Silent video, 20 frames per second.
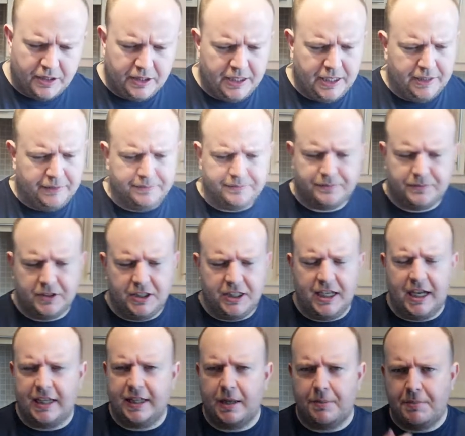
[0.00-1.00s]
Yeah, you're
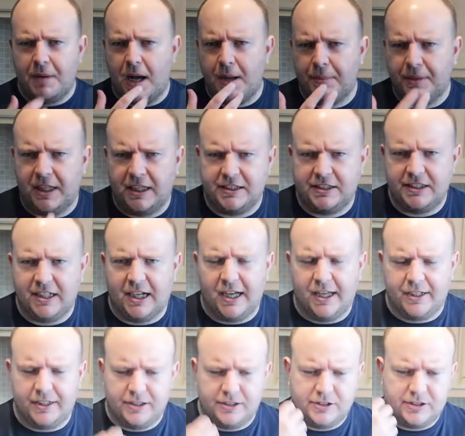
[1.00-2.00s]
getting that marmalade
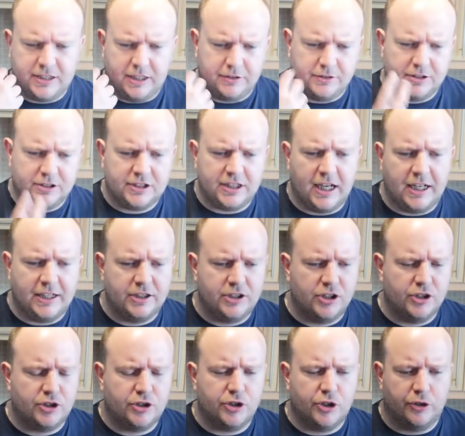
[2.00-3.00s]
tartness down the sides
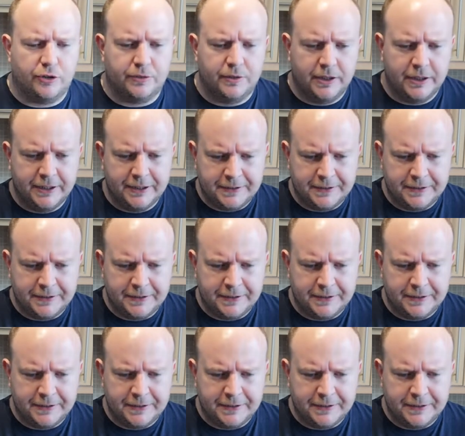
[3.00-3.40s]
of your tongue,